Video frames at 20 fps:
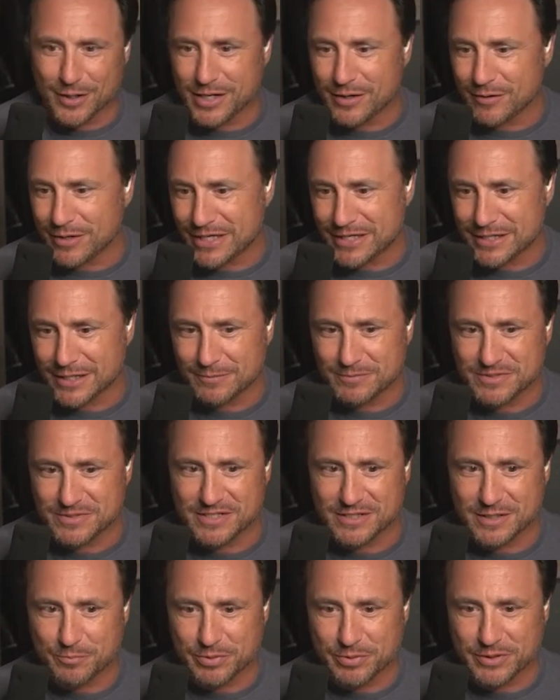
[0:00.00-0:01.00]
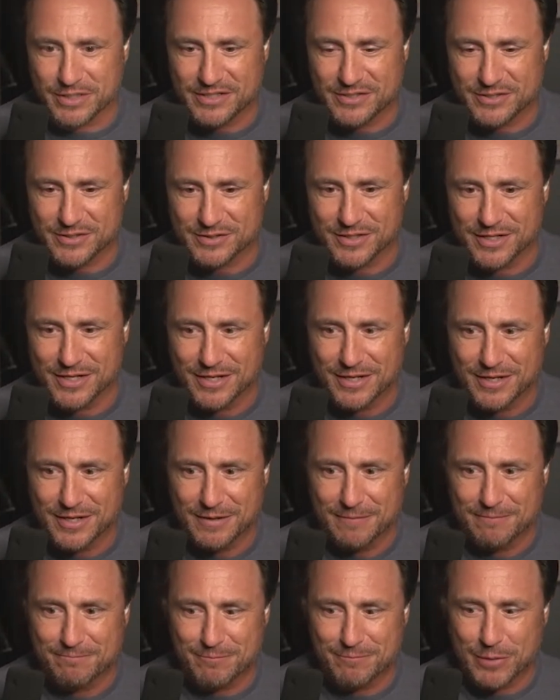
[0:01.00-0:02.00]
here he comes in the police
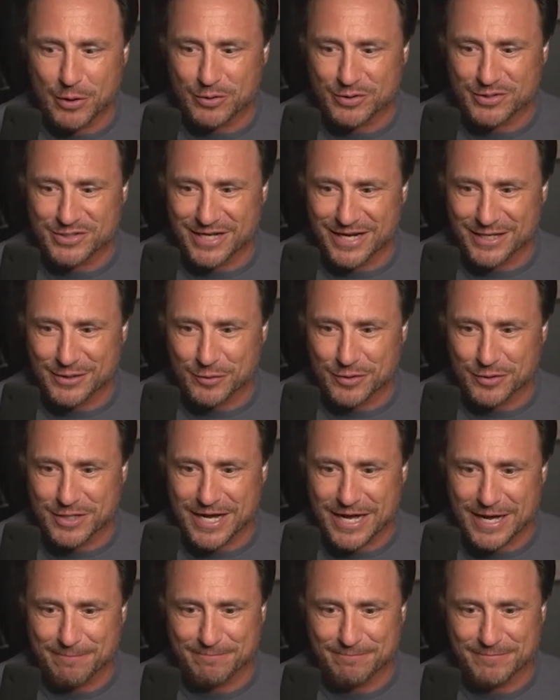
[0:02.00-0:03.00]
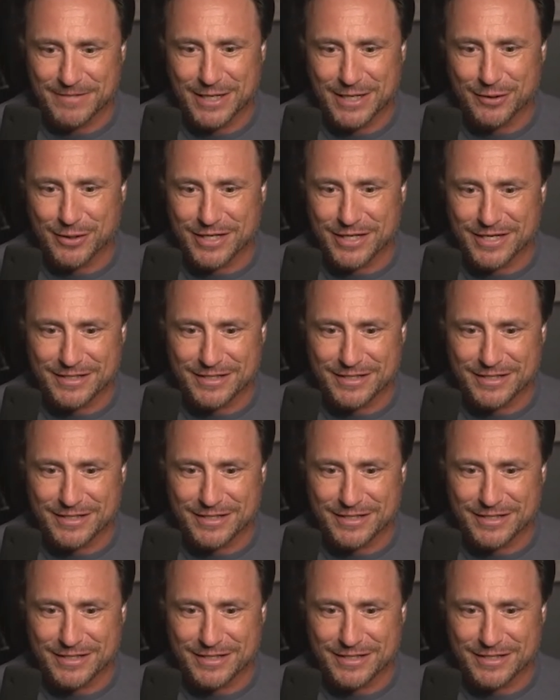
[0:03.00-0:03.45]
motorcycle cop. Here he